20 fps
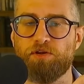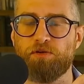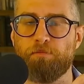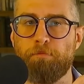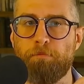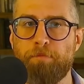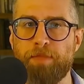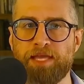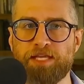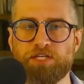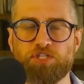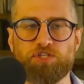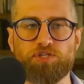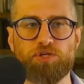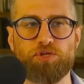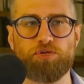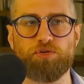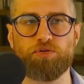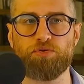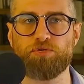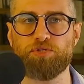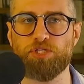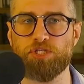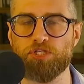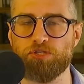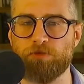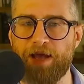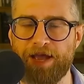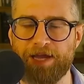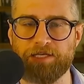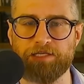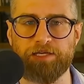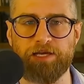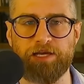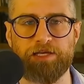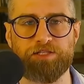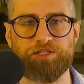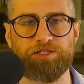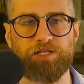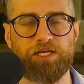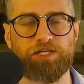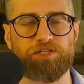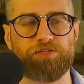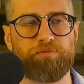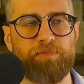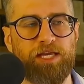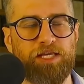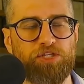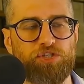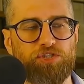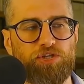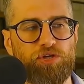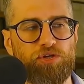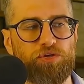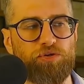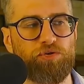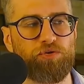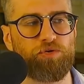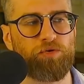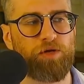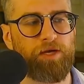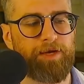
meant to distract us. It's meant to